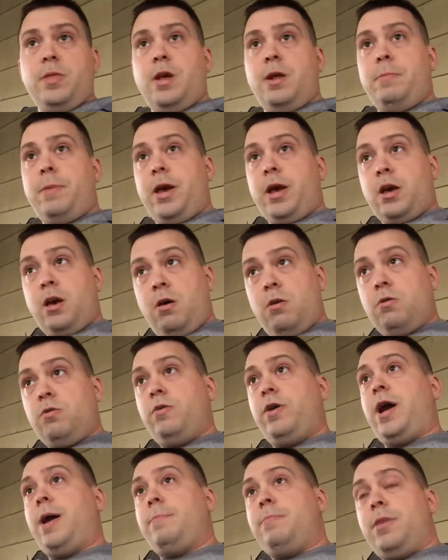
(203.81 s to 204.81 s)
I'm like, oh
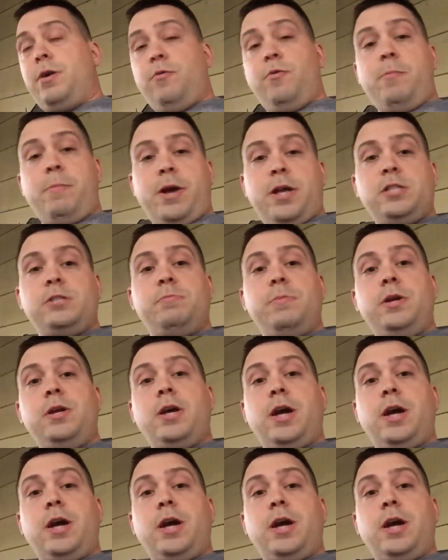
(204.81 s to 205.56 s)
crap, that reminds me,